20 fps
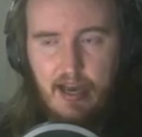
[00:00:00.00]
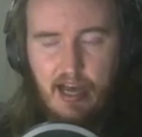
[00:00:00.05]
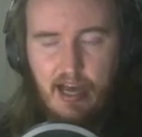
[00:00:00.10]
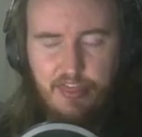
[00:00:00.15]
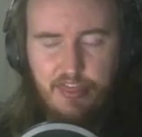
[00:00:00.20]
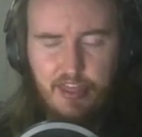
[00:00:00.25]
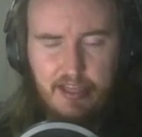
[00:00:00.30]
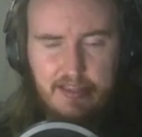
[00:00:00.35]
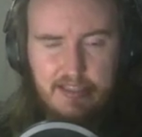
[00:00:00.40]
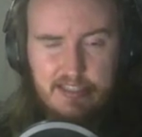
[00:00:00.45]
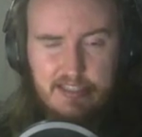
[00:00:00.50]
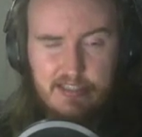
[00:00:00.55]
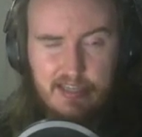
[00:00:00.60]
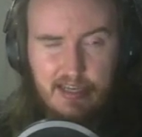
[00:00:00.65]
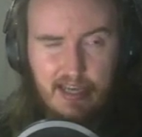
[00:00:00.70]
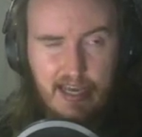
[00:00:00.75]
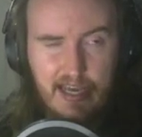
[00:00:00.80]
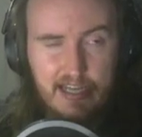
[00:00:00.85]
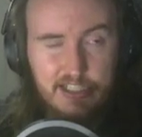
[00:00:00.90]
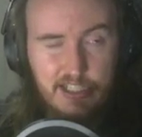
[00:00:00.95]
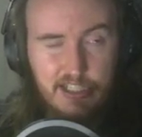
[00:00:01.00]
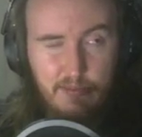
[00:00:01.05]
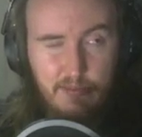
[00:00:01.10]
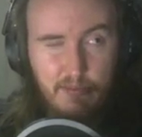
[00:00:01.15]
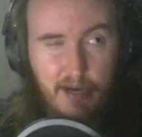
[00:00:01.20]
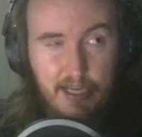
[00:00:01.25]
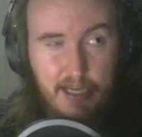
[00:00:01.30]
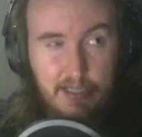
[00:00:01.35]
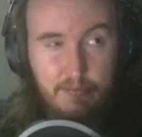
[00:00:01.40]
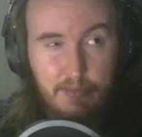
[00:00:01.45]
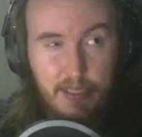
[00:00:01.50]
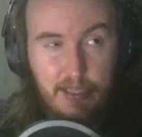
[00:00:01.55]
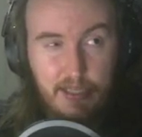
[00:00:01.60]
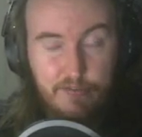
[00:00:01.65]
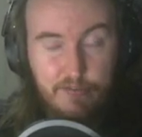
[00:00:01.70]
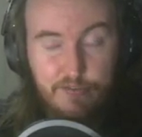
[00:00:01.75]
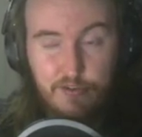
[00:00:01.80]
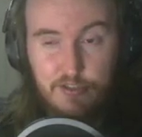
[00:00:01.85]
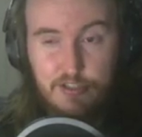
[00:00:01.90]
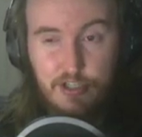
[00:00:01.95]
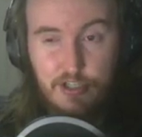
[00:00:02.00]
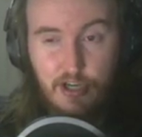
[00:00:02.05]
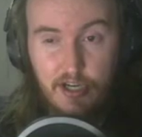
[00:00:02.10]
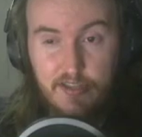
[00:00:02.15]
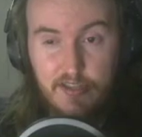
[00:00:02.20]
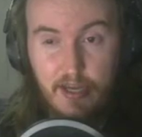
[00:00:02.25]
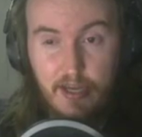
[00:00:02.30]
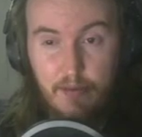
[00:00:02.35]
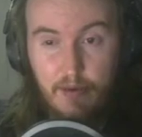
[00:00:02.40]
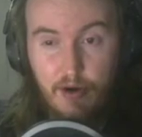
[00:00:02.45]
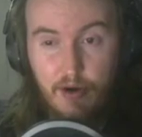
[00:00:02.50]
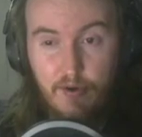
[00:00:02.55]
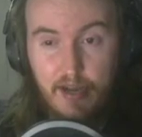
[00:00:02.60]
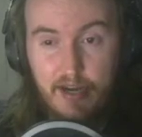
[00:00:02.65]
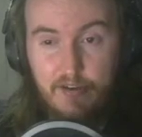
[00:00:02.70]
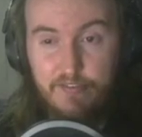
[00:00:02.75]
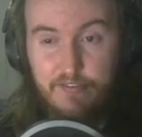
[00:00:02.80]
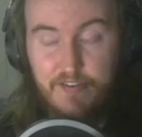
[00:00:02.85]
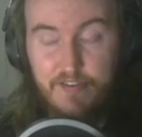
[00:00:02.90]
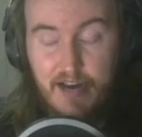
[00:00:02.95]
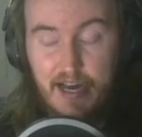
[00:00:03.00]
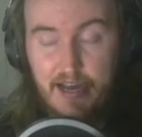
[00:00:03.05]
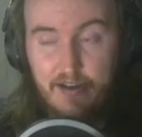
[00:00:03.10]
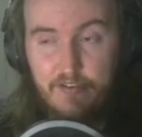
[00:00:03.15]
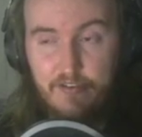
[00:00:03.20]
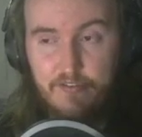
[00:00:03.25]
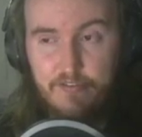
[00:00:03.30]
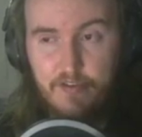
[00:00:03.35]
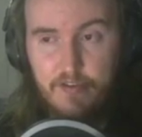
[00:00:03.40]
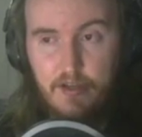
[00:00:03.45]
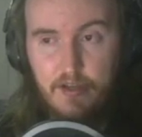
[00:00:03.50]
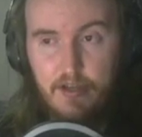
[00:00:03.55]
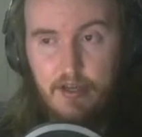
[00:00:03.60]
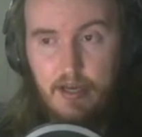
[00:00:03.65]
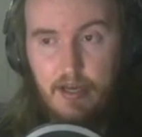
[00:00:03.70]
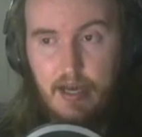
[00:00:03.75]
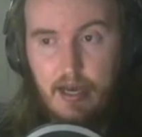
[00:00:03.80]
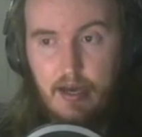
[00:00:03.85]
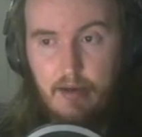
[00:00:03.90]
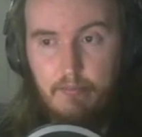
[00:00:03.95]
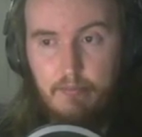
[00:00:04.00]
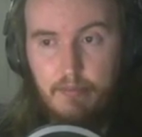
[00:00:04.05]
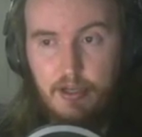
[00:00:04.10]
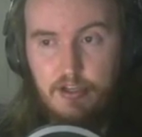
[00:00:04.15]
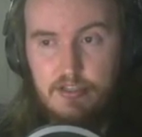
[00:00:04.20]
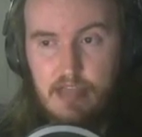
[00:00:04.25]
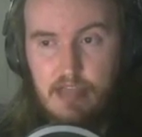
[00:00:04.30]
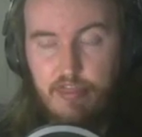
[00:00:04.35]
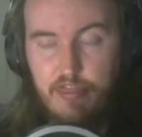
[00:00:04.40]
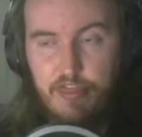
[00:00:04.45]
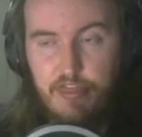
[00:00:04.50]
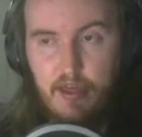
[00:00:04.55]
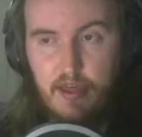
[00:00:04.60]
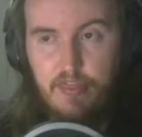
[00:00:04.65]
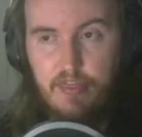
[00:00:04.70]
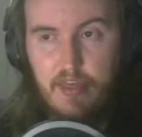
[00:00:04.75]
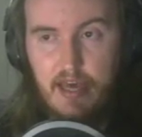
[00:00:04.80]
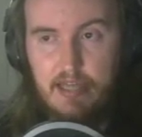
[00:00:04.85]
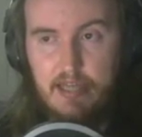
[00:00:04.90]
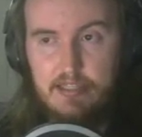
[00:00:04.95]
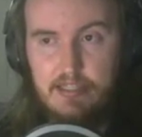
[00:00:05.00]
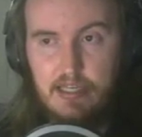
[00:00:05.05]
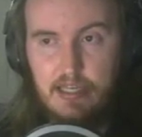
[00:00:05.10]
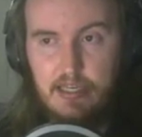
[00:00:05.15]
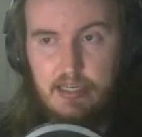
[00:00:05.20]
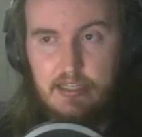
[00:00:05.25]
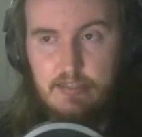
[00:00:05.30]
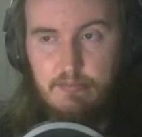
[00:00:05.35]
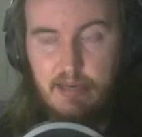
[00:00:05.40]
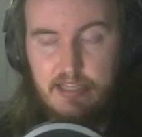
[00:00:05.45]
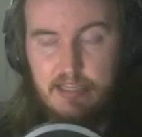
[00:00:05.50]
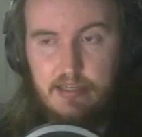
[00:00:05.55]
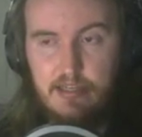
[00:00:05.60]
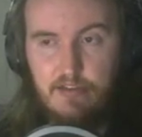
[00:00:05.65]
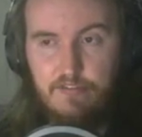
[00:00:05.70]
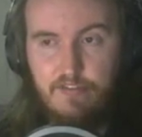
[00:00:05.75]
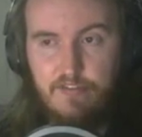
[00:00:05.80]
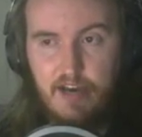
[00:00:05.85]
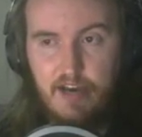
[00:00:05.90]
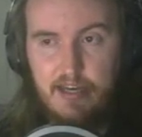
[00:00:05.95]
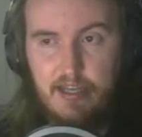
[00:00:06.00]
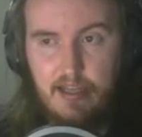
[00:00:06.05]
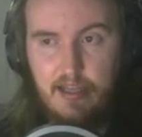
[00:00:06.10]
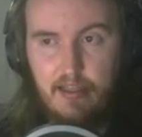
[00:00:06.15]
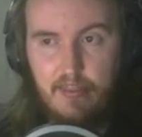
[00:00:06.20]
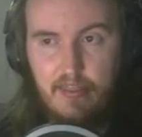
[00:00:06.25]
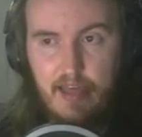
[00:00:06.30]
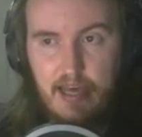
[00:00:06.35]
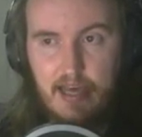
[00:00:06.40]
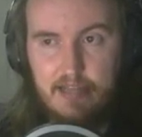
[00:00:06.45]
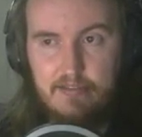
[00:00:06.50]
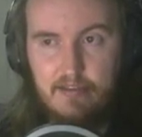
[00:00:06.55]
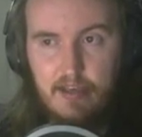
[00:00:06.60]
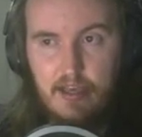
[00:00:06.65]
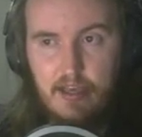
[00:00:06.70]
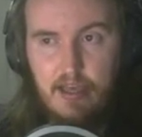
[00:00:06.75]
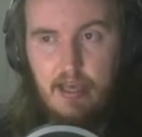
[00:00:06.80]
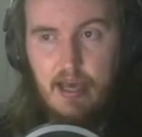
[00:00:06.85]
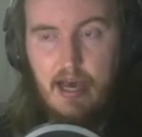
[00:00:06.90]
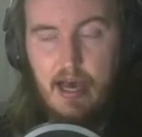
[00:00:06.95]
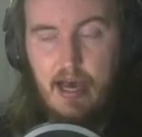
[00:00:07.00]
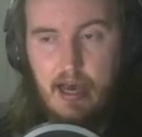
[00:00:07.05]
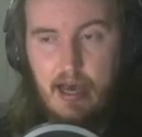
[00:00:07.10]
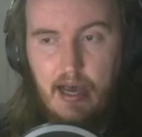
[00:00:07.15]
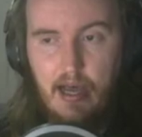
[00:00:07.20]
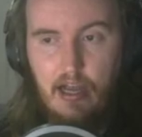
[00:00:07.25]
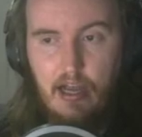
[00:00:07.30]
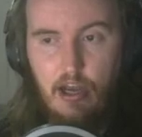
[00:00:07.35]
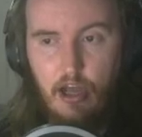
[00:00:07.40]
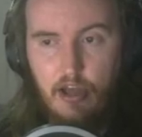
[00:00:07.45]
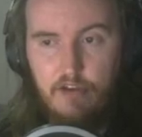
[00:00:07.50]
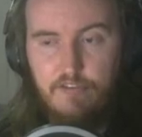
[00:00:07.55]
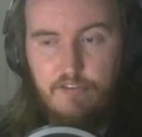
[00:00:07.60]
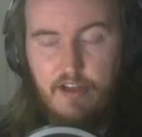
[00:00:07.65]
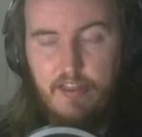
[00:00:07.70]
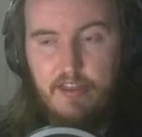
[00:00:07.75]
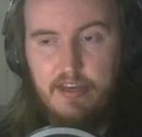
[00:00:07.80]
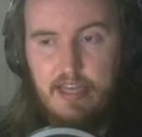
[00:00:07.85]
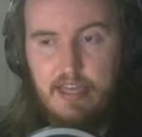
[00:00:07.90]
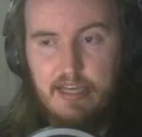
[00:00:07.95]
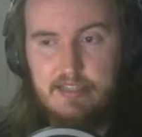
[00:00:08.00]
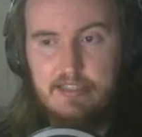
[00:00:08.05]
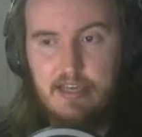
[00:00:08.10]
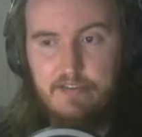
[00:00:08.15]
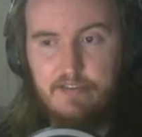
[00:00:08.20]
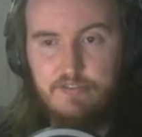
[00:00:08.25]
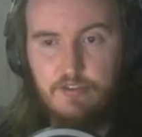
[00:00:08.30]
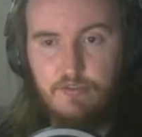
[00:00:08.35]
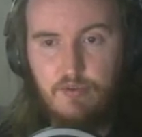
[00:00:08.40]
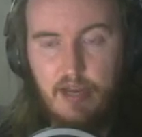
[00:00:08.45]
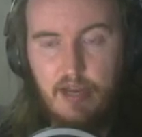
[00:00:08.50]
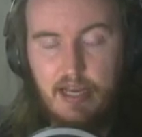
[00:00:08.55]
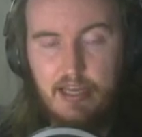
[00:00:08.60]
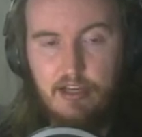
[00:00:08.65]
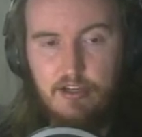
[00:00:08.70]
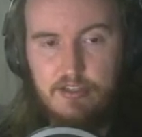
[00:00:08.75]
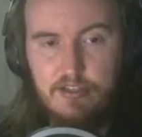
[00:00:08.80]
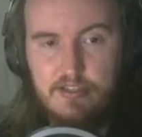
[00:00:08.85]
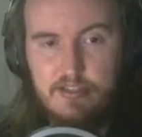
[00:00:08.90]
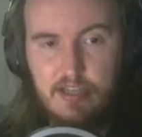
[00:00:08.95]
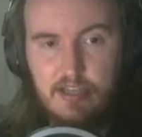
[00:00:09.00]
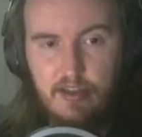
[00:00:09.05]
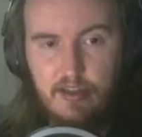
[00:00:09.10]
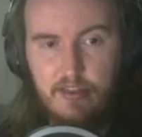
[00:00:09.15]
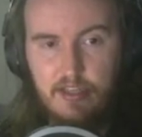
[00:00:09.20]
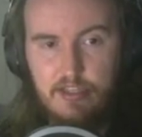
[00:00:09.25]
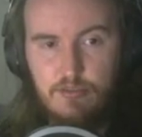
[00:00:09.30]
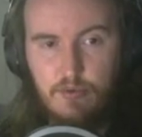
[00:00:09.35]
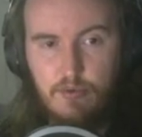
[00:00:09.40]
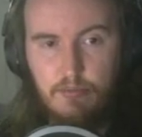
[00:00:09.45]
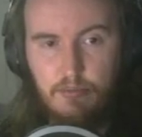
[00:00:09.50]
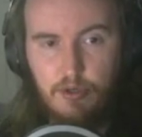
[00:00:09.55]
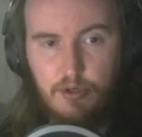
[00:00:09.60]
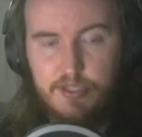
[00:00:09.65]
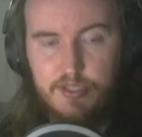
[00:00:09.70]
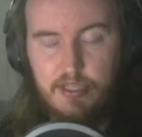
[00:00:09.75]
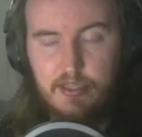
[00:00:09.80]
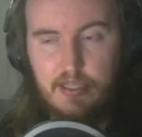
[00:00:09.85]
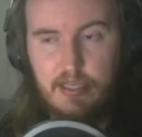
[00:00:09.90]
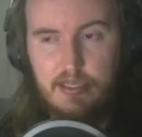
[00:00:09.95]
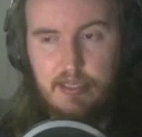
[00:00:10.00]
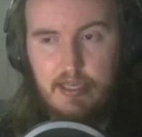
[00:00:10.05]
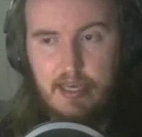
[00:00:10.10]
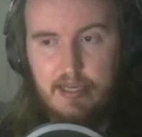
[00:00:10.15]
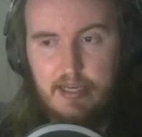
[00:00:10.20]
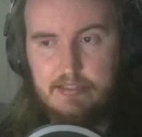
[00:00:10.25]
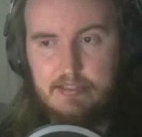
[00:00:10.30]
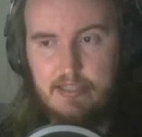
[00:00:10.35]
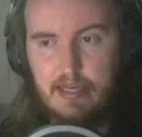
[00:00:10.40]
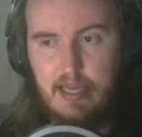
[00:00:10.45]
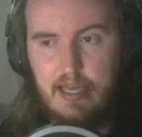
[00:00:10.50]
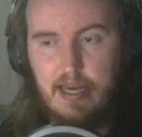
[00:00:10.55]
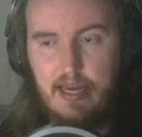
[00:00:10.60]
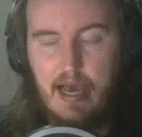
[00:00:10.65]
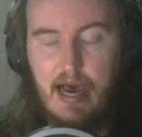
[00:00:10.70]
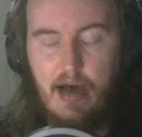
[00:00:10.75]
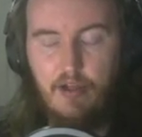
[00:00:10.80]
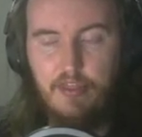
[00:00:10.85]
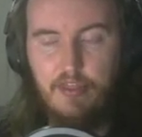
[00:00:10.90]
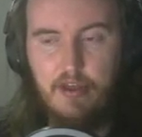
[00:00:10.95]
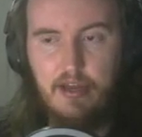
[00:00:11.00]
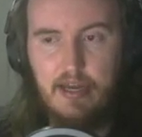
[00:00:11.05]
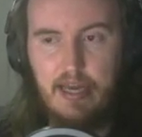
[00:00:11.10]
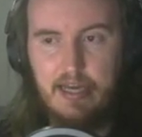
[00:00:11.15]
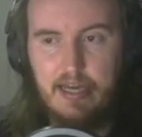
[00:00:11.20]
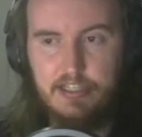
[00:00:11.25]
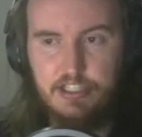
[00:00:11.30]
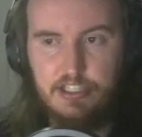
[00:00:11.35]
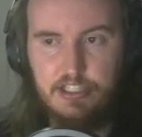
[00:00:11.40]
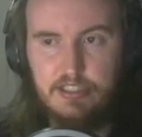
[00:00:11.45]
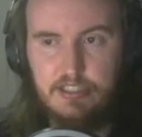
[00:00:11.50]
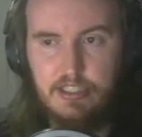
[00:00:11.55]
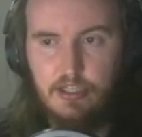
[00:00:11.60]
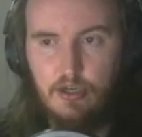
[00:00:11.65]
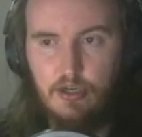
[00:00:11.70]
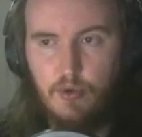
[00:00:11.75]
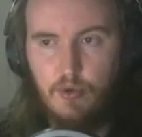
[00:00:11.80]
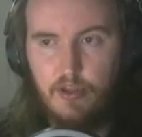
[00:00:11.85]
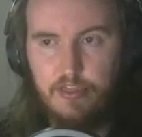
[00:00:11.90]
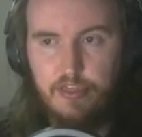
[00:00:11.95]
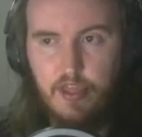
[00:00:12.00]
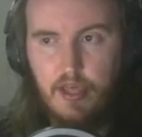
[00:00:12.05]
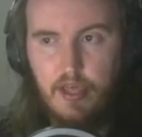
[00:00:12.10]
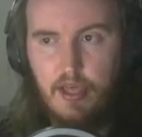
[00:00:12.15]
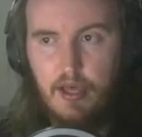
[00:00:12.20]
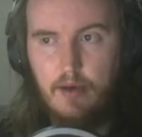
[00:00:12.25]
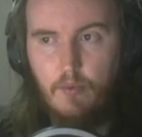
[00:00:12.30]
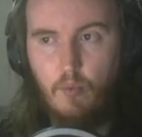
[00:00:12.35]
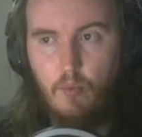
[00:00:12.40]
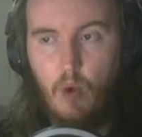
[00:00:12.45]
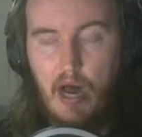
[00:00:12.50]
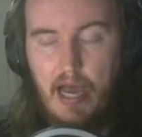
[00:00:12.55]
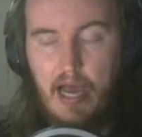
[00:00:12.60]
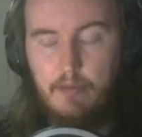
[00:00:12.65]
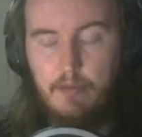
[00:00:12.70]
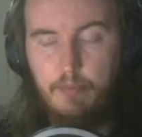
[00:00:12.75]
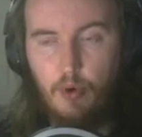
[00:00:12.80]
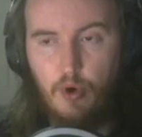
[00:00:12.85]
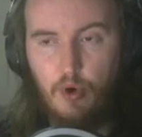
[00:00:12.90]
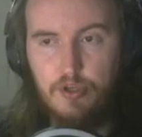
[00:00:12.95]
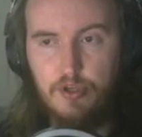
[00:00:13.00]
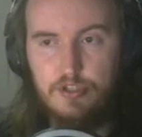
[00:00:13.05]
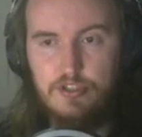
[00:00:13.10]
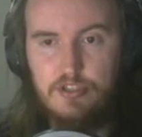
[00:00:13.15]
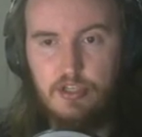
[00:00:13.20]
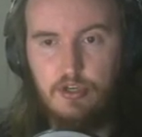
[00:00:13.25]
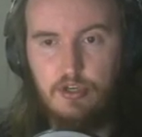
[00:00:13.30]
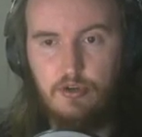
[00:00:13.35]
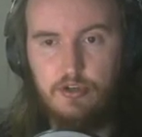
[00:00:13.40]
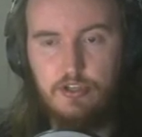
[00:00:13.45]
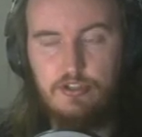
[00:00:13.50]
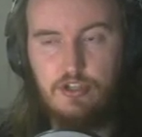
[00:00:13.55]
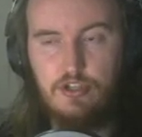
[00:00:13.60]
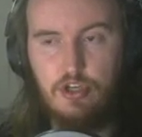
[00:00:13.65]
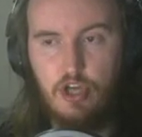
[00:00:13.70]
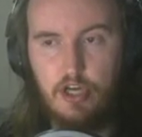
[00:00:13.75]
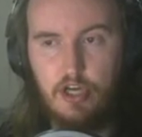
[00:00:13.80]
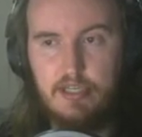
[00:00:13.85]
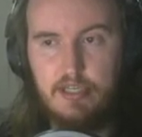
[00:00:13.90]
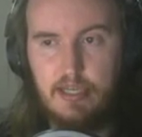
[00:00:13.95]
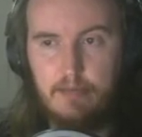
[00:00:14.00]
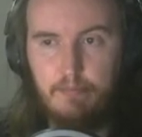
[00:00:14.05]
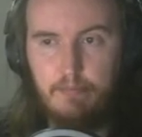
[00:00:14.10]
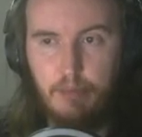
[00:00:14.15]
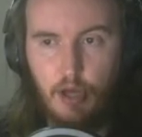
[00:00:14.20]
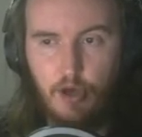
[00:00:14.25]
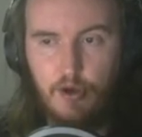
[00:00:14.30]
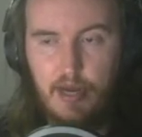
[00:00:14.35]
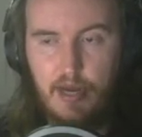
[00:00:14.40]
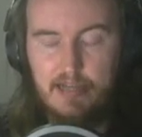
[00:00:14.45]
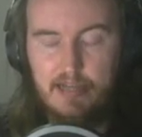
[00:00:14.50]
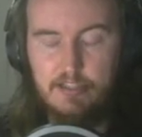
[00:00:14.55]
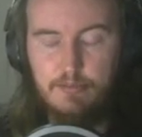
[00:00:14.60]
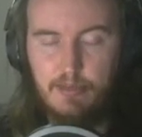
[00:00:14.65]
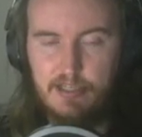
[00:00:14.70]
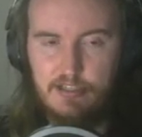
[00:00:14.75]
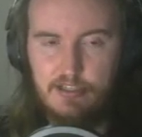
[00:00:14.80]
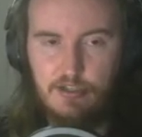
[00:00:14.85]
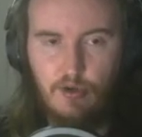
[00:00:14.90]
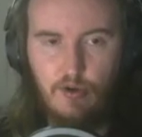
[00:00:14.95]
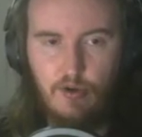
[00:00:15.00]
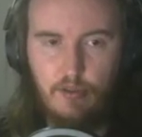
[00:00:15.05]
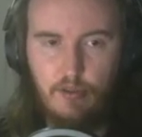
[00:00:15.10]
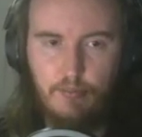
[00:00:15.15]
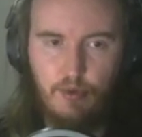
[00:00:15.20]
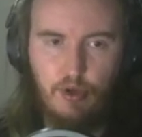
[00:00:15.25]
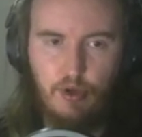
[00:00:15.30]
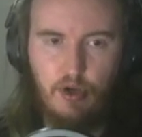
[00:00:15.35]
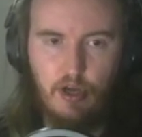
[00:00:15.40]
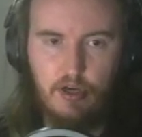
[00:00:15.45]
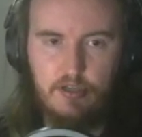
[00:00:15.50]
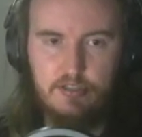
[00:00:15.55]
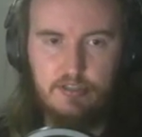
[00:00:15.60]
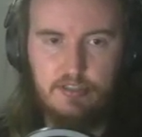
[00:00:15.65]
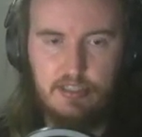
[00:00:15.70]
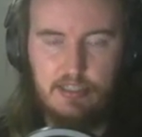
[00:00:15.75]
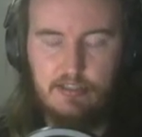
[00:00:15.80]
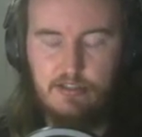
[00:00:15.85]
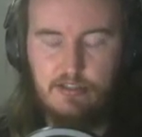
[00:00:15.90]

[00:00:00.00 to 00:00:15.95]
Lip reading: I think this actually might be the first card that I'm going to rate a 5, because I think that it is meta-defining in that a lot of other decks have to really consider this when building their decks, and how they're going to actually deal with wide boards in order to not get blown out by Soul of the Murloc